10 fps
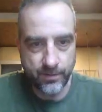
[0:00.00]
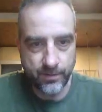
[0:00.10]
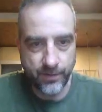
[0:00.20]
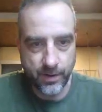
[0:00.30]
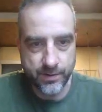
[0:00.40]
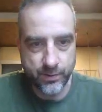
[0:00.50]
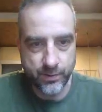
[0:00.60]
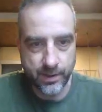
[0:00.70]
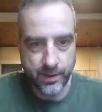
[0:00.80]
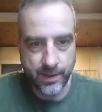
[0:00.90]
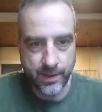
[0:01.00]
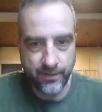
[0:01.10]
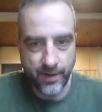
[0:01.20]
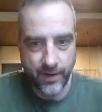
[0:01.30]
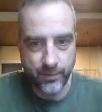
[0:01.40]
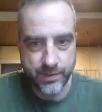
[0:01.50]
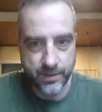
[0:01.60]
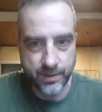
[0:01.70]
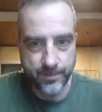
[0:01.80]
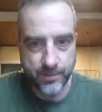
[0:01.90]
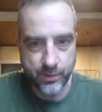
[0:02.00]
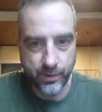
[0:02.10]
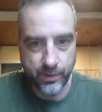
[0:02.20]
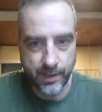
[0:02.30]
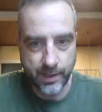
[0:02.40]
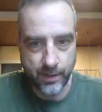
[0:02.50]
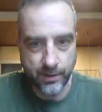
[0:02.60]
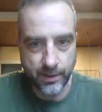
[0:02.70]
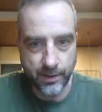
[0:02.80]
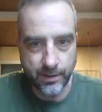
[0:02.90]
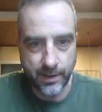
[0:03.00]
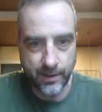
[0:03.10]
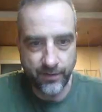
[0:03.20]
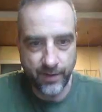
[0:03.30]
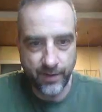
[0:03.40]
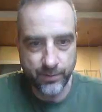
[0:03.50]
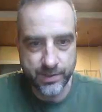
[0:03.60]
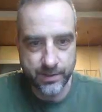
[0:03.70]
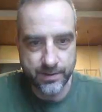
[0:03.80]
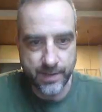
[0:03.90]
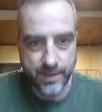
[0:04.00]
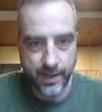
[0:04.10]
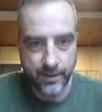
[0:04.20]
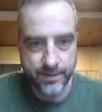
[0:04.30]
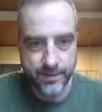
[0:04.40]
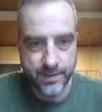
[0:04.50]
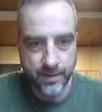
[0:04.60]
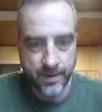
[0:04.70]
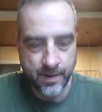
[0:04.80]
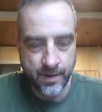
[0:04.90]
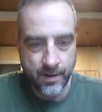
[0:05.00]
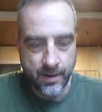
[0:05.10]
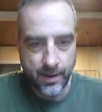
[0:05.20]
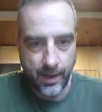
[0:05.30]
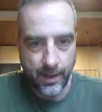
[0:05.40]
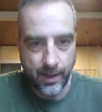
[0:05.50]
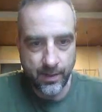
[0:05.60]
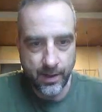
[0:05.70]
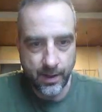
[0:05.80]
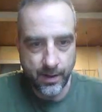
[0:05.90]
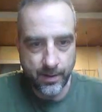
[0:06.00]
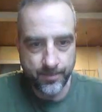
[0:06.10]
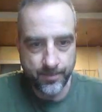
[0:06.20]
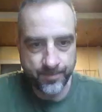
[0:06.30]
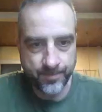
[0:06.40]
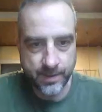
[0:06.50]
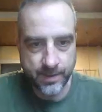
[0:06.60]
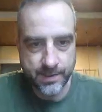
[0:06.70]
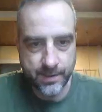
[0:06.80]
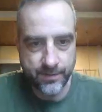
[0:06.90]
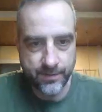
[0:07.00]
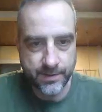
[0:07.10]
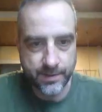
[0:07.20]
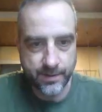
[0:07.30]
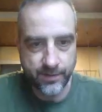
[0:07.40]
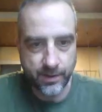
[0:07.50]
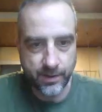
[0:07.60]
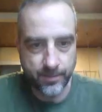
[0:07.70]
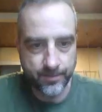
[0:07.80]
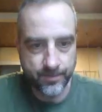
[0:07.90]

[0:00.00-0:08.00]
falls within 95%. So we're going to calculate the 95 percentiles and then see if it's significant.